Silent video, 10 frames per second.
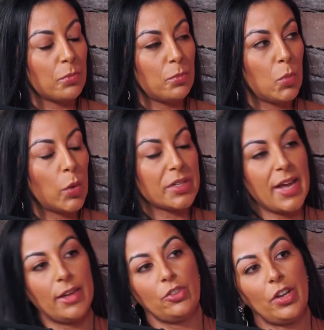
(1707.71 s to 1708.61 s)
more
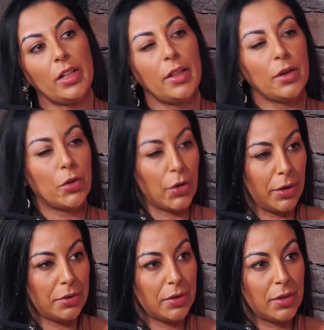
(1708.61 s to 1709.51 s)
tension than
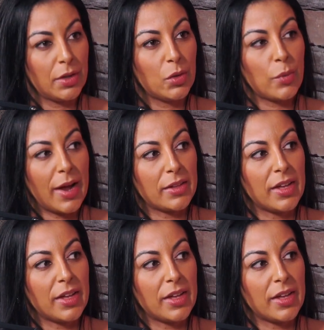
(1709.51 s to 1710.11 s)
good, right?